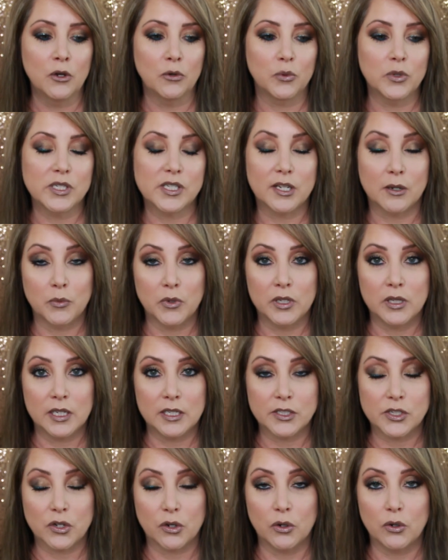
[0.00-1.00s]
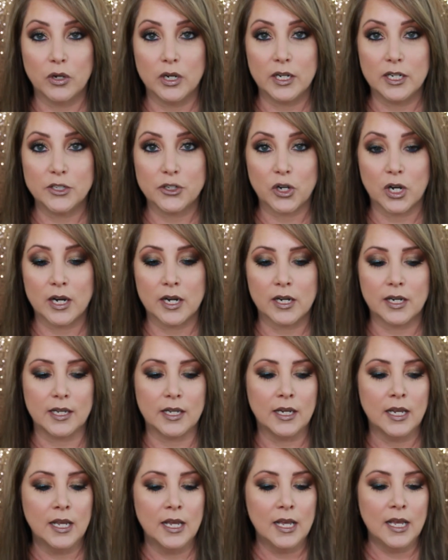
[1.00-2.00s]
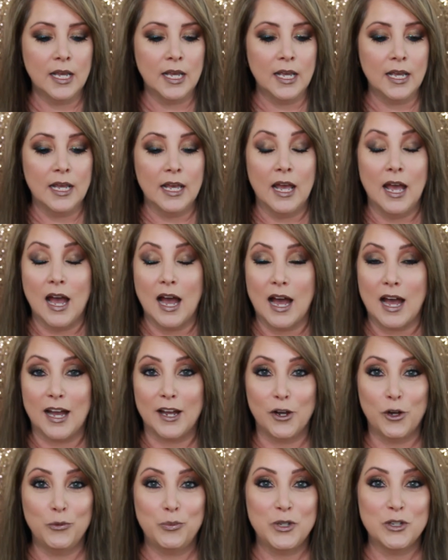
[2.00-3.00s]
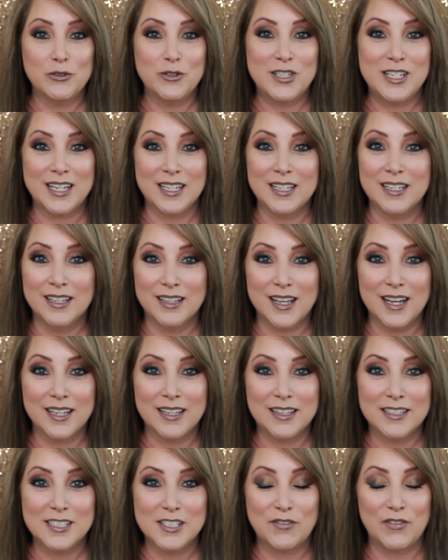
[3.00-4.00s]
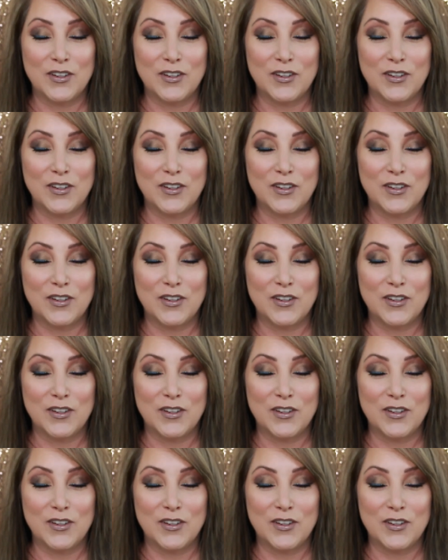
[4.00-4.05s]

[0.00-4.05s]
with someone that's already tried it. I hope you did like this